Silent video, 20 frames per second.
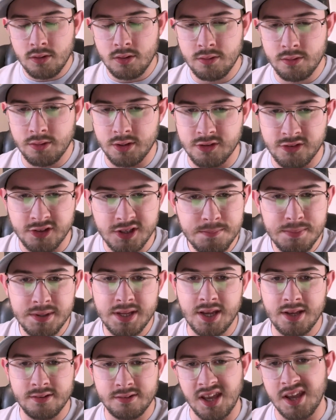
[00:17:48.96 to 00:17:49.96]
the
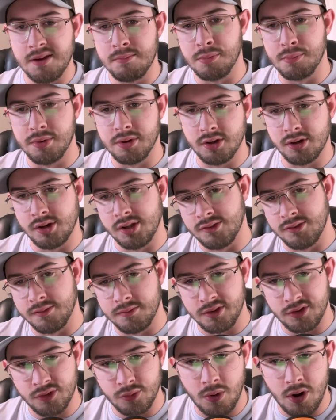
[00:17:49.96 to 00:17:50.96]
GPS capabilities of
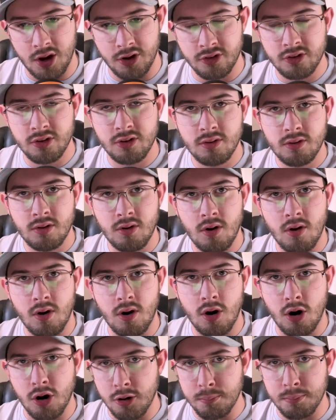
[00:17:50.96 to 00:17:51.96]
this watch
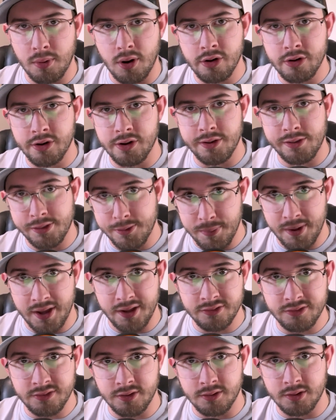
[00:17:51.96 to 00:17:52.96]
are bar none the
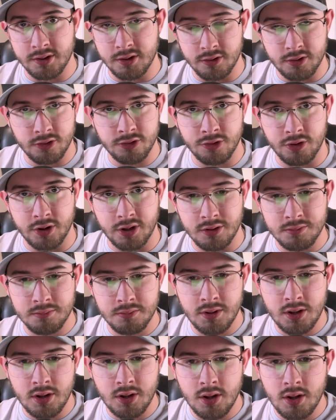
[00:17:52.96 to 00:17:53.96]
best in the industry.
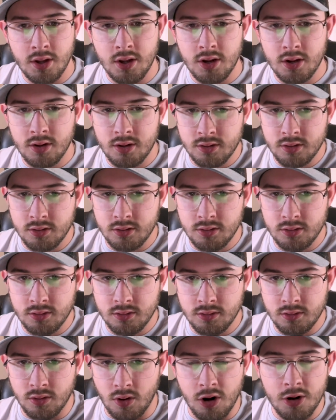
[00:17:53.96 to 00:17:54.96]

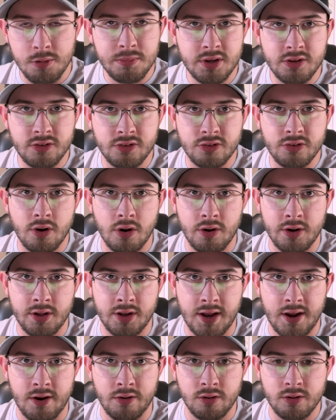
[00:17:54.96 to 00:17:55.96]
Garmin started
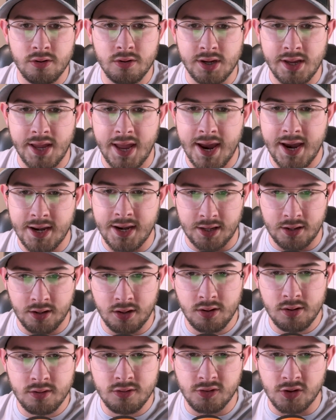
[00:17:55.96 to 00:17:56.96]
out
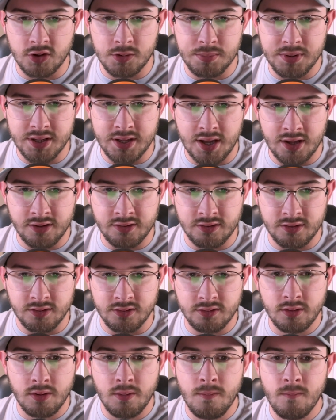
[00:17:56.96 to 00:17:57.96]
creating
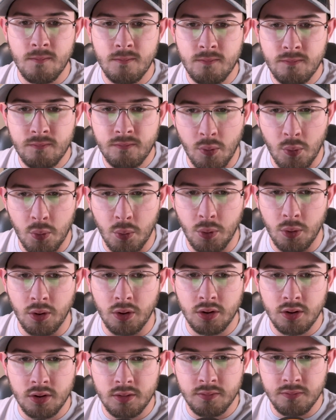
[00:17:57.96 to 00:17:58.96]
GPSs for
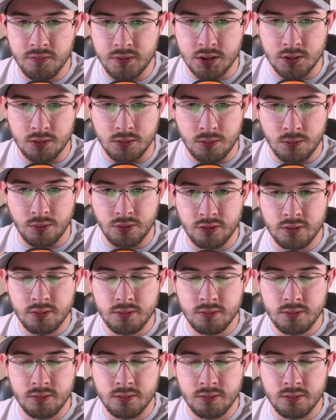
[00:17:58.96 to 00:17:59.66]
vehicles.